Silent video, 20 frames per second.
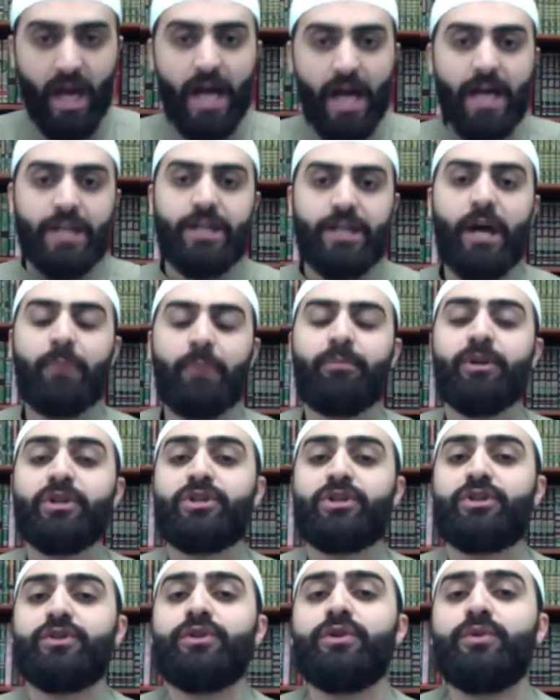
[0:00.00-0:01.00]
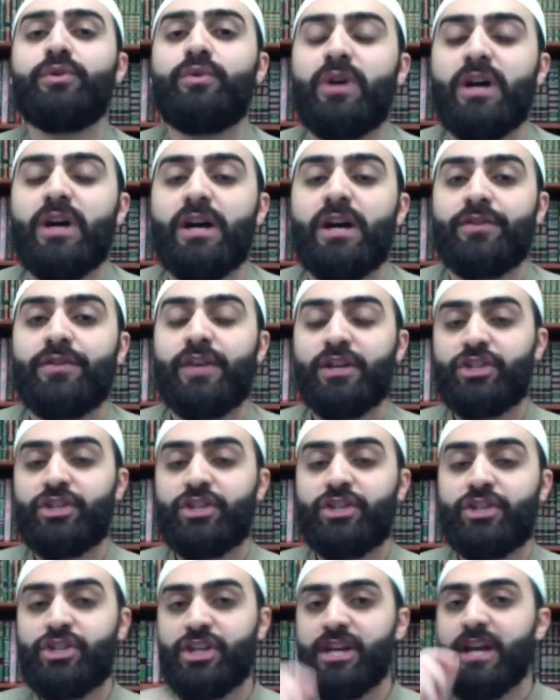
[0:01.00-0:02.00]
Number two, the
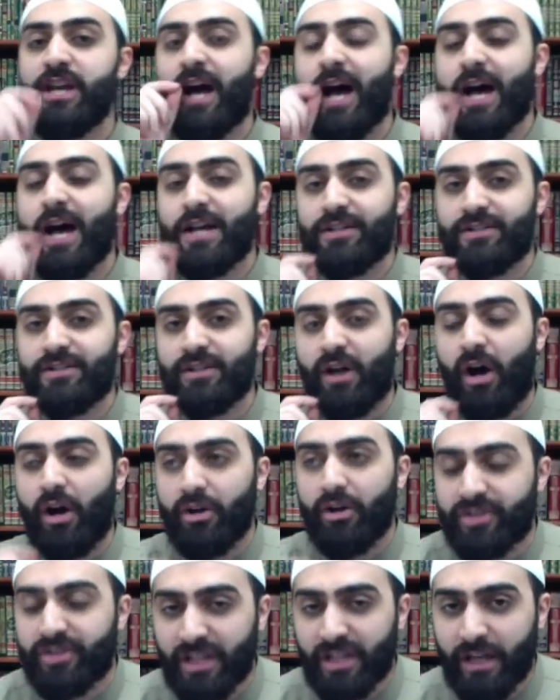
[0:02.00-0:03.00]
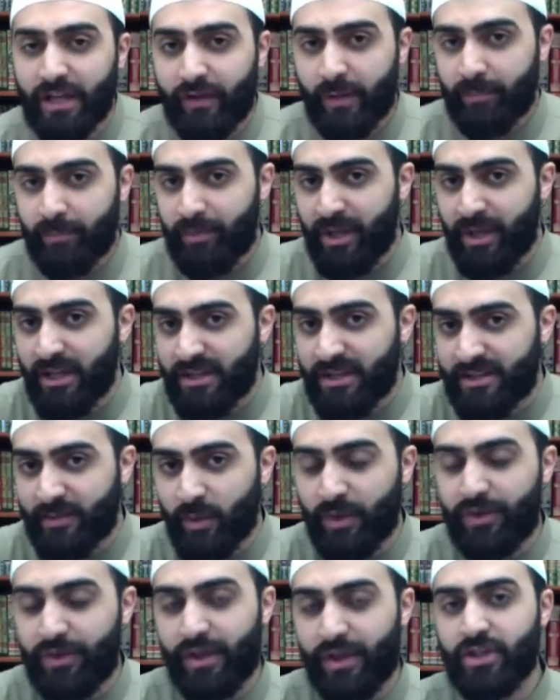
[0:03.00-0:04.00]
Shi'as are to live in peace
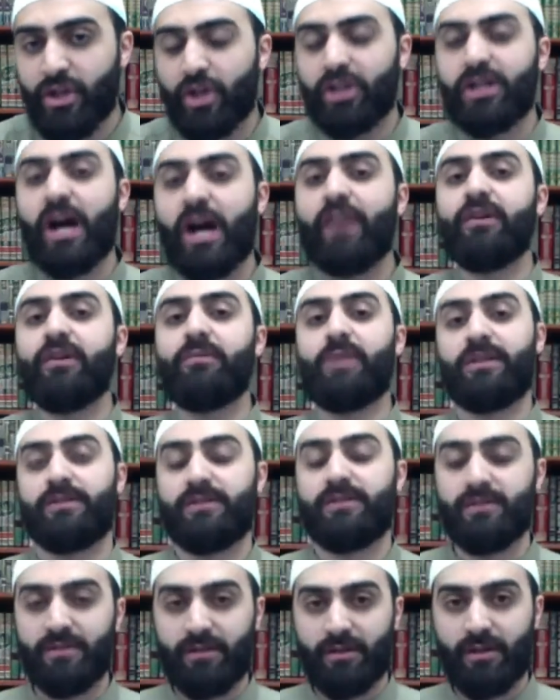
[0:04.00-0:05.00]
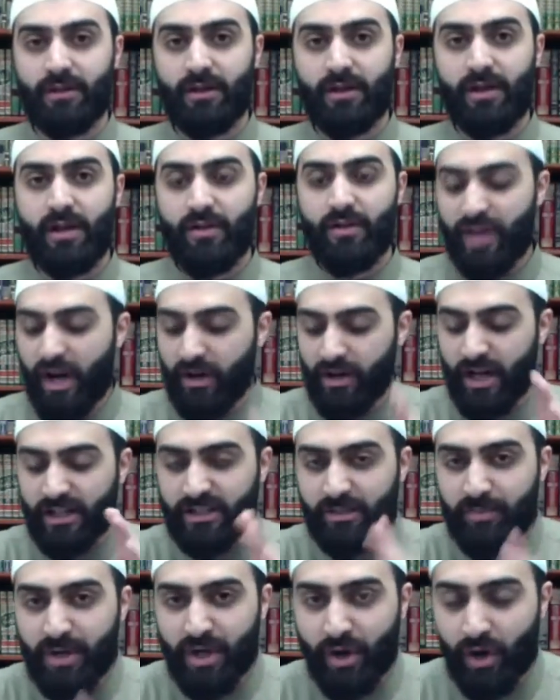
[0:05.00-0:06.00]
within your government. They are not to
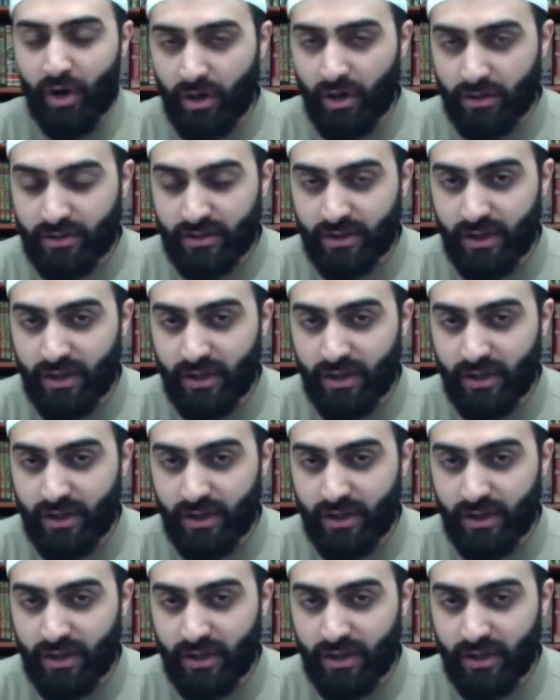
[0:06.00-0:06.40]
be hurt.